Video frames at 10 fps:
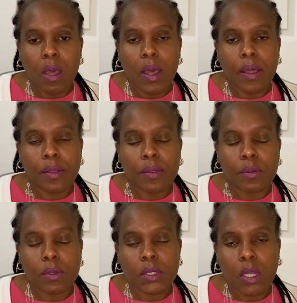and
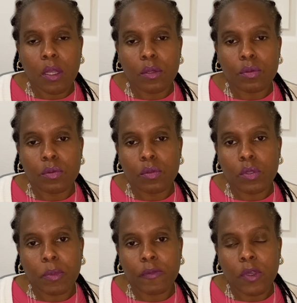those are
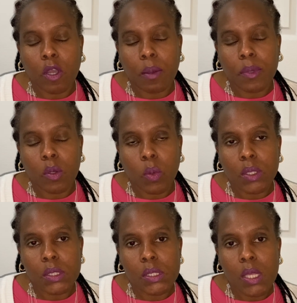some of the common
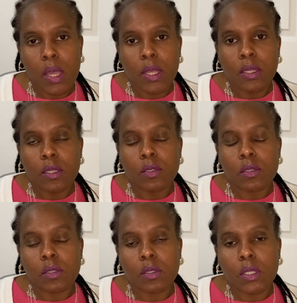ones.
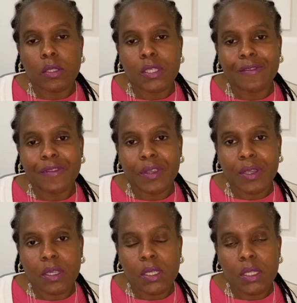In severe
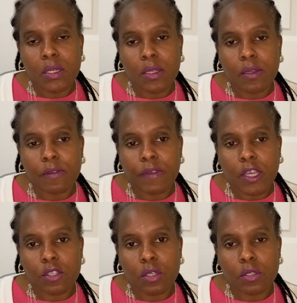kidney
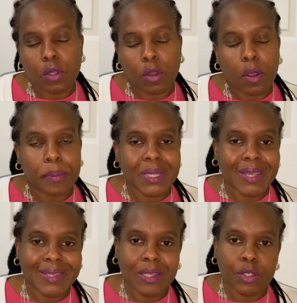infections or
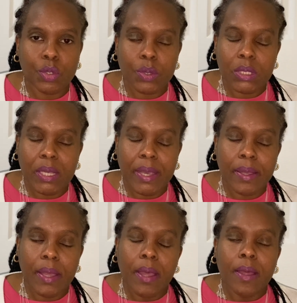complicated UTI,
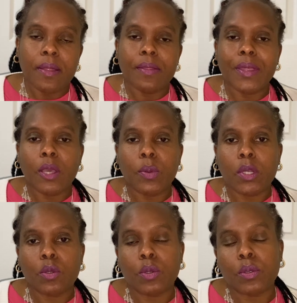they will
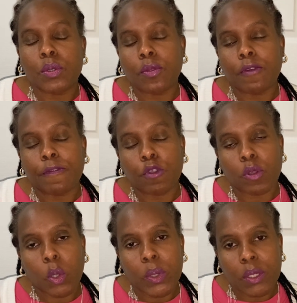go to the
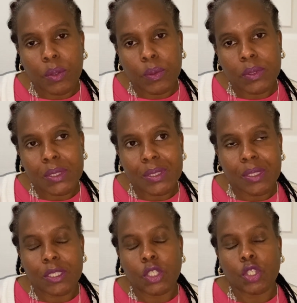fluoroquinolones
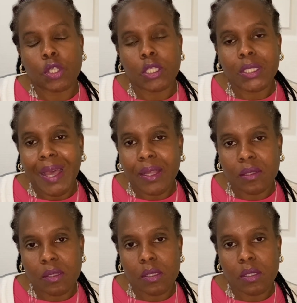such
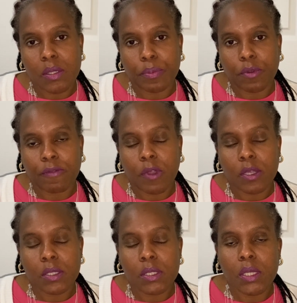as
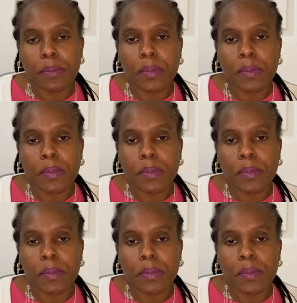ciprofloxacin.